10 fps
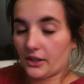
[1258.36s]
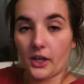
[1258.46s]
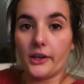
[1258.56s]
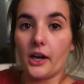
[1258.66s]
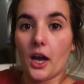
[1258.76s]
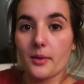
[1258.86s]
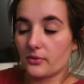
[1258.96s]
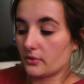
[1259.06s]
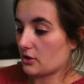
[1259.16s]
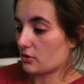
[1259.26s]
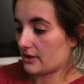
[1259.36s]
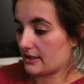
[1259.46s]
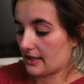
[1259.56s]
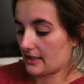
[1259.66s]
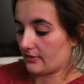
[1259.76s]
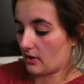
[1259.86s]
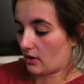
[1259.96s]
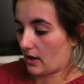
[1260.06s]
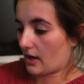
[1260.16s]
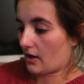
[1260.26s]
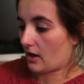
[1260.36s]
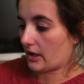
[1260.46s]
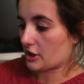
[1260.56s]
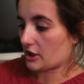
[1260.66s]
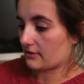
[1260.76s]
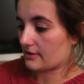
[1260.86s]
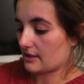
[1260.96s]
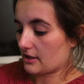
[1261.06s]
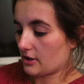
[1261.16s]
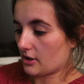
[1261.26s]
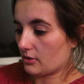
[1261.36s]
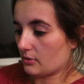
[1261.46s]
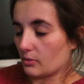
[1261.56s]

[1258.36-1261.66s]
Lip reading: to go. I hope you all enjoyed today's vlog. And I shall see you